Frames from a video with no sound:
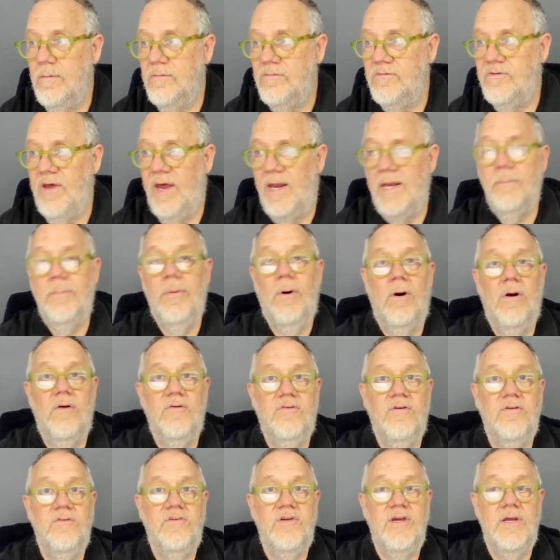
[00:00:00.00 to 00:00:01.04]
Teddy
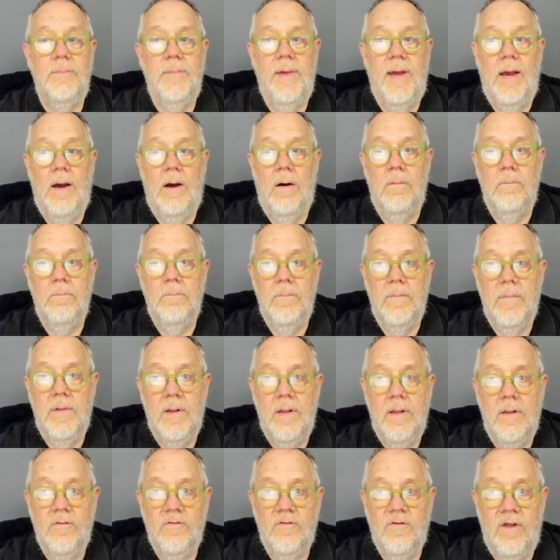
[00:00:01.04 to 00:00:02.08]
Burriss at Gmail.
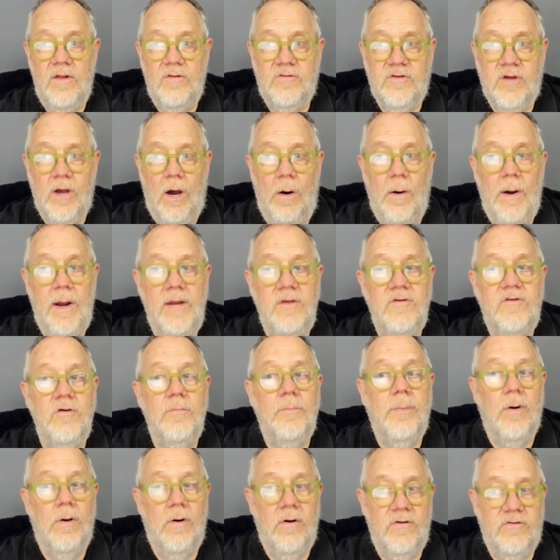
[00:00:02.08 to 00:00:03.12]
It's going to
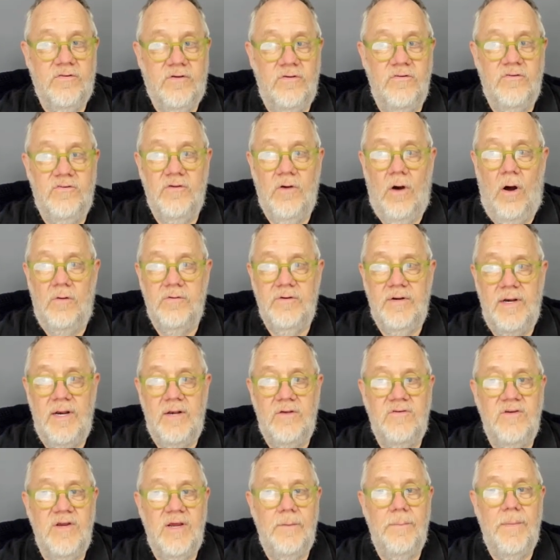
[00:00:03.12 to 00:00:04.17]
Burriss Consulting
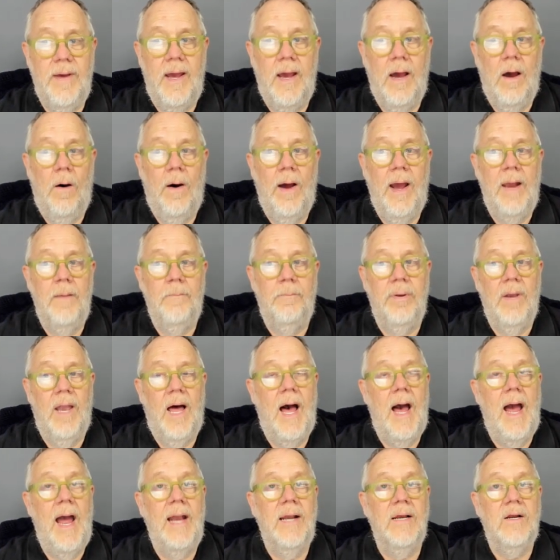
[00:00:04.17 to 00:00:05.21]
at Gmail and
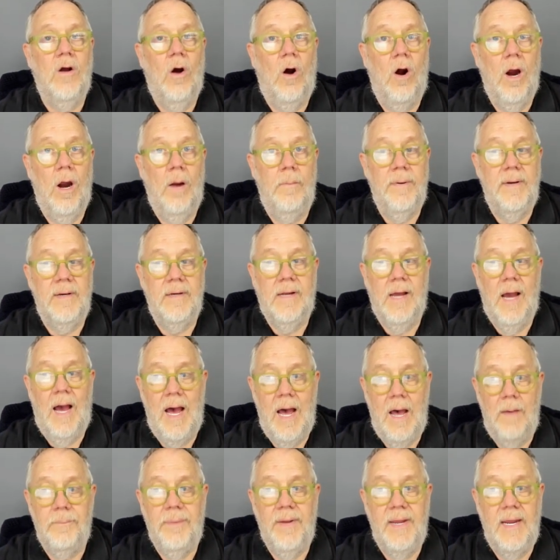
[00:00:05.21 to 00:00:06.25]
blind carbon
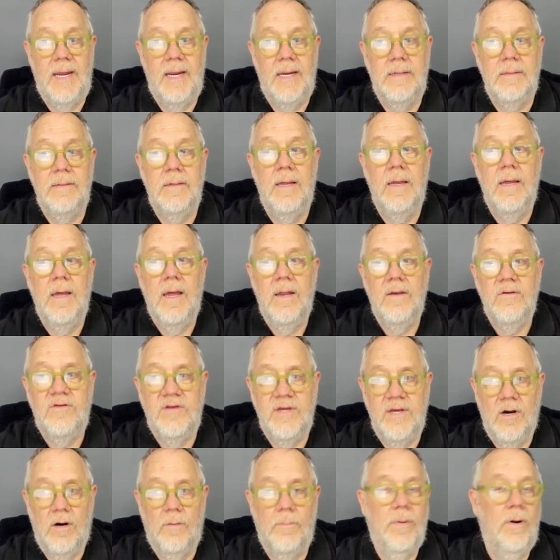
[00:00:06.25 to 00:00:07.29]
copying
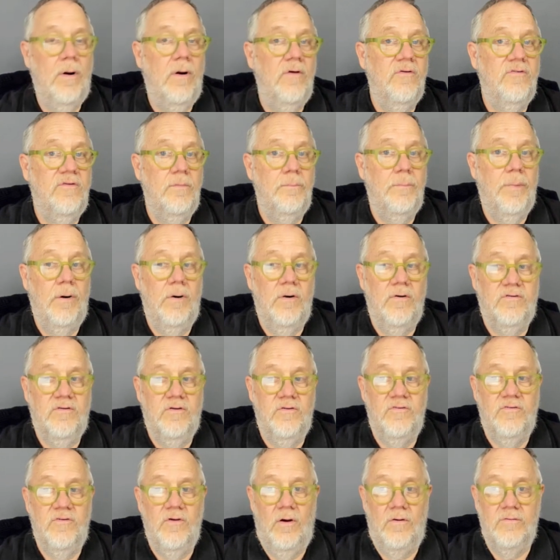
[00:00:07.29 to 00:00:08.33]
T.L. Burriss at Burriss
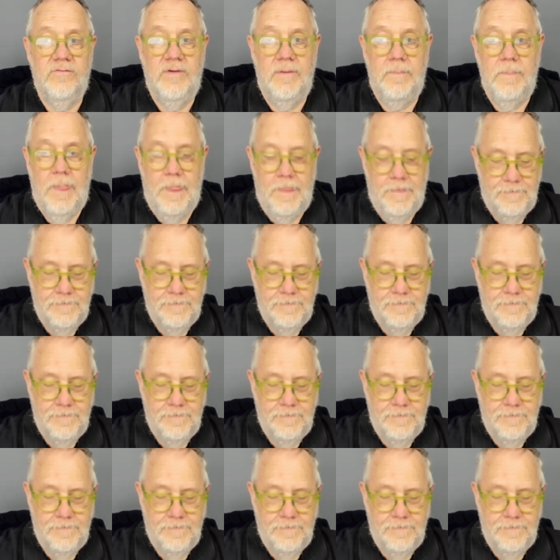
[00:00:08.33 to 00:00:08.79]
Consulting.